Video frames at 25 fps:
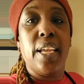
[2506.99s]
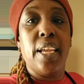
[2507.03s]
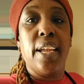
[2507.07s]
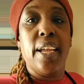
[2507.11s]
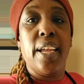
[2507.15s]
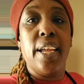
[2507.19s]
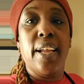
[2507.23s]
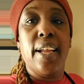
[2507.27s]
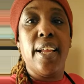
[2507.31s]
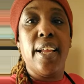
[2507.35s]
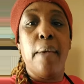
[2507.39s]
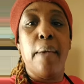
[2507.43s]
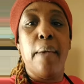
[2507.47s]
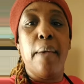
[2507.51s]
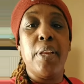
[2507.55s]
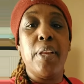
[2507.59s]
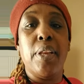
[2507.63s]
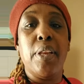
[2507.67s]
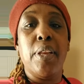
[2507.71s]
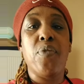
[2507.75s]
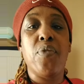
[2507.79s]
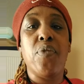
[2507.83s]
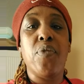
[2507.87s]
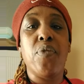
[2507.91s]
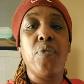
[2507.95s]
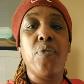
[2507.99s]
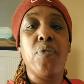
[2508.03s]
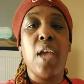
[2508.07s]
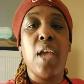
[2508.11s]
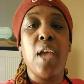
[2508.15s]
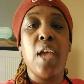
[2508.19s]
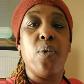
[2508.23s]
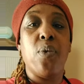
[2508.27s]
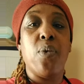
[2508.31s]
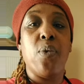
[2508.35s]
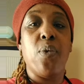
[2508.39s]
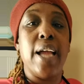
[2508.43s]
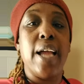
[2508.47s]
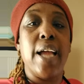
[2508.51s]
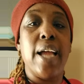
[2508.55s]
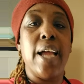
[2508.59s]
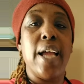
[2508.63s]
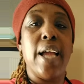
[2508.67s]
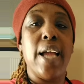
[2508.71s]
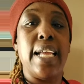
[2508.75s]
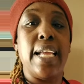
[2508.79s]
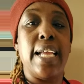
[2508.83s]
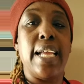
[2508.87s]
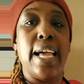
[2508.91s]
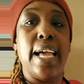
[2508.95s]
Let me know if you got
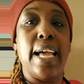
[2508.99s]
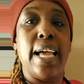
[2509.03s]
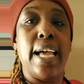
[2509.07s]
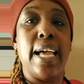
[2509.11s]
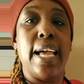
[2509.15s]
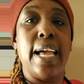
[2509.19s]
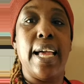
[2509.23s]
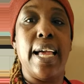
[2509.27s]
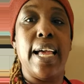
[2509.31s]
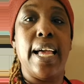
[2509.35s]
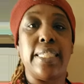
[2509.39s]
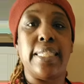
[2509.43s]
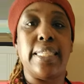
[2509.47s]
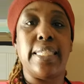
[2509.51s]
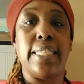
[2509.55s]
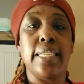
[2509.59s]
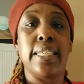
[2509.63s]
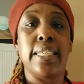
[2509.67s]
questions.